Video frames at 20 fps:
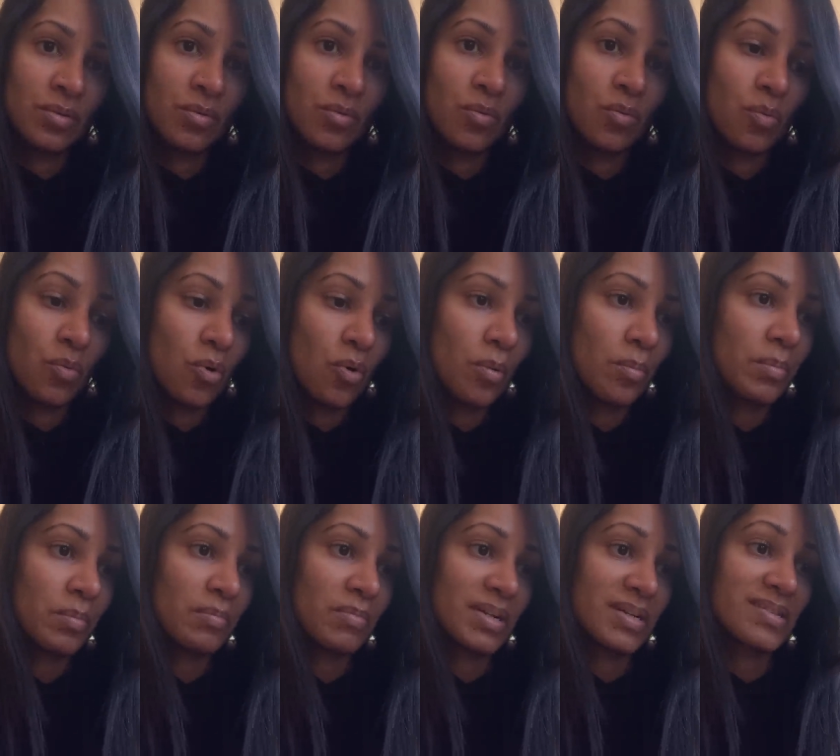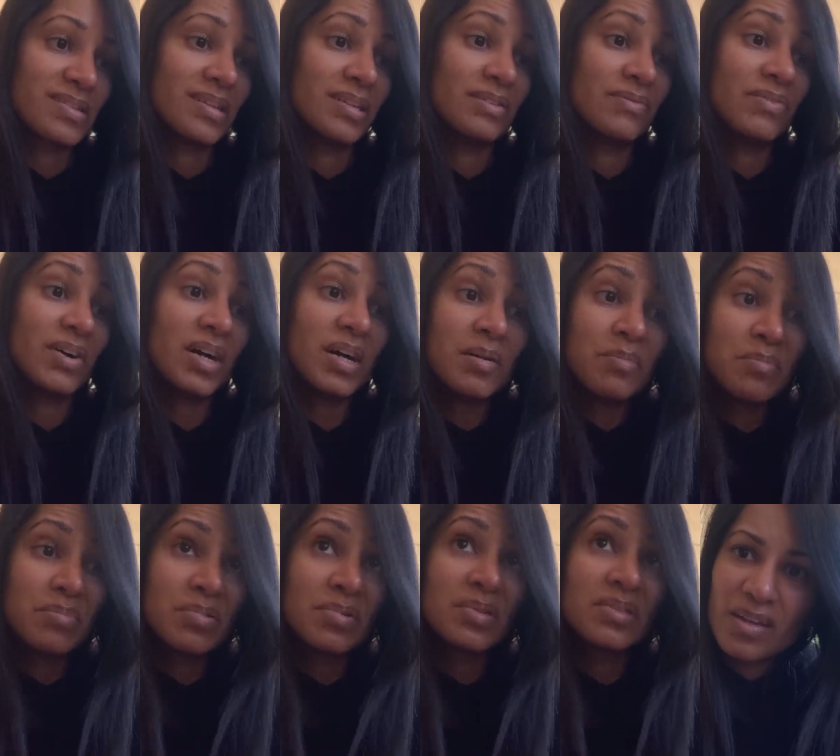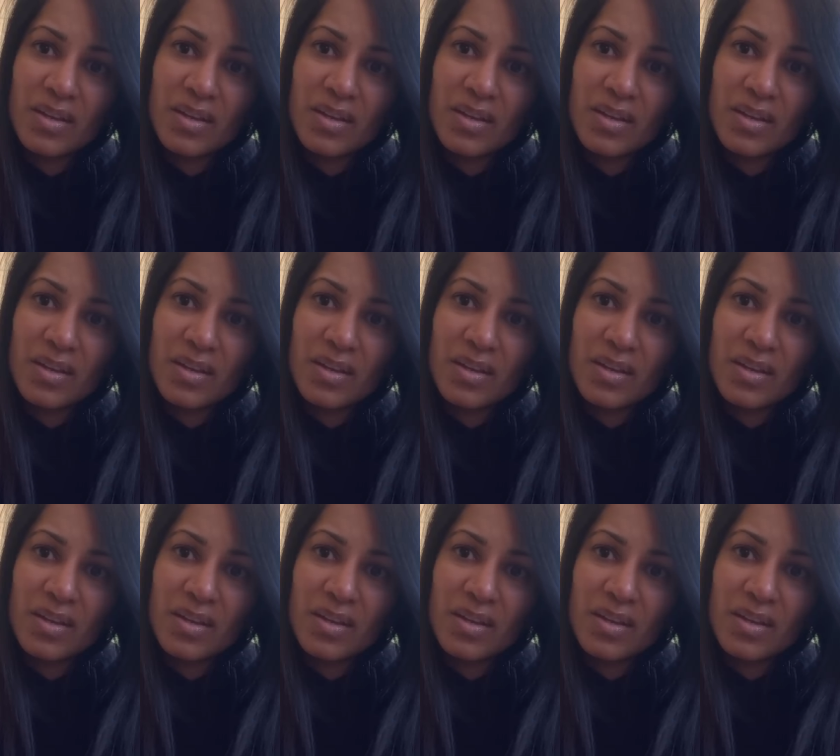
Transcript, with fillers: warm myself up.